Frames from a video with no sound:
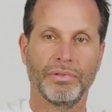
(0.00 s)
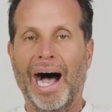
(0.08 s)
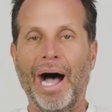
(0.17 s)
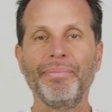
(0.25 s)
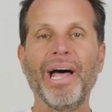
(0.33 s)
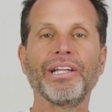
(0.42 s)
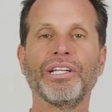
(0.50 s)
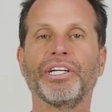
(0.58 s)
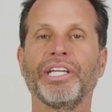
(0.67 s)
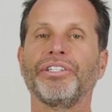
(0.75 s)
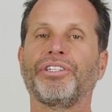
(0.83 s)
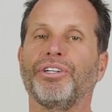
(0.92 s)
I'm not
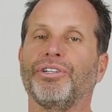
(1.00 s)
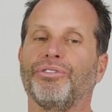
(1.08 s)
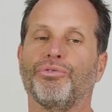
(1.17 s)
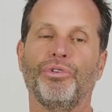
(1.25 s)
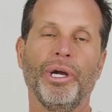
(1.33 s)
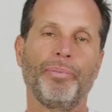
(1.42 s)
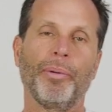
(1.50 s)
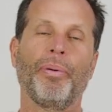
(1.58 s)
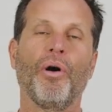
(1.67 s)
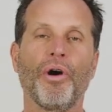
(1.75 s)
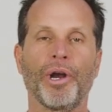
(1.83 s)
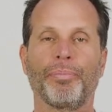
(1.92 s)
looking to rip
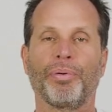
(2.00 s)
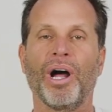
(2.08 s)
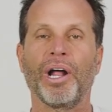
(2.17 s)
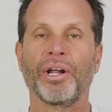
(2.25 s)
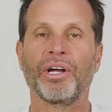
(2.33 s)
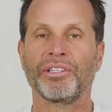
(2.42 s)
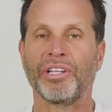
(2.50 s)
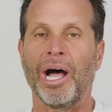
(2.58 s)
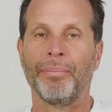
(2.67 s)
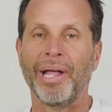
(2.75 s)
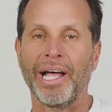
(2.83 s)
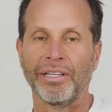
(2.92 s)
apart a product.
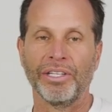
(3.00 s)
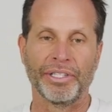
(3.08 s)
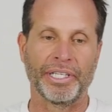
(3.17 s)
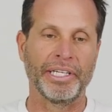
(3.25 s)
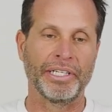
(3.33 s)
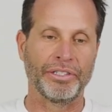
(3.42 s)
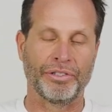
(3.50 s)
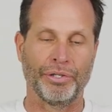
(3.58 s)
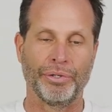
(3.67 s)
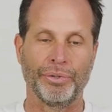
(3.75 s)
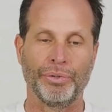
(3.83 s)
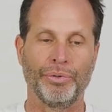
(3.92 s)
I'm not looking
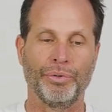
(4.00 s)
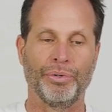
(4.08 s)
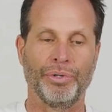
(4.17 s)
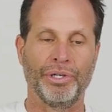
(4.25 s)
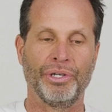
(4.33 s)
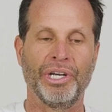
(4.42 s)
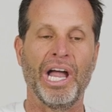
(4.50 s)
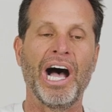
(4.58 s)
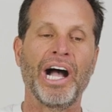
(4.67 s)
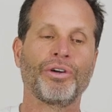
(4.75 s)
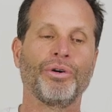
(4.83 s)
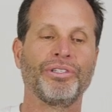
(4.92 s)
to
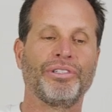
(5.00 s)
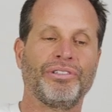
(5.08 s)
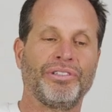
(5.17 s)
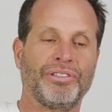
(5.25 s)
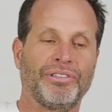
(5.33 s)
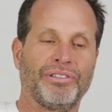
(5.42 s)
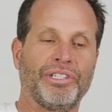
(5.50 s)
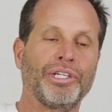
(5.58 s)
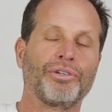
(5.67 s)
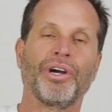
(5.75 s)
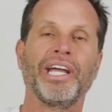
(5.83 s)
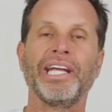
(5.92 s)
knock or
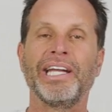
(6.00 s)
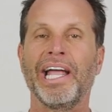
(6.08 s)
degrade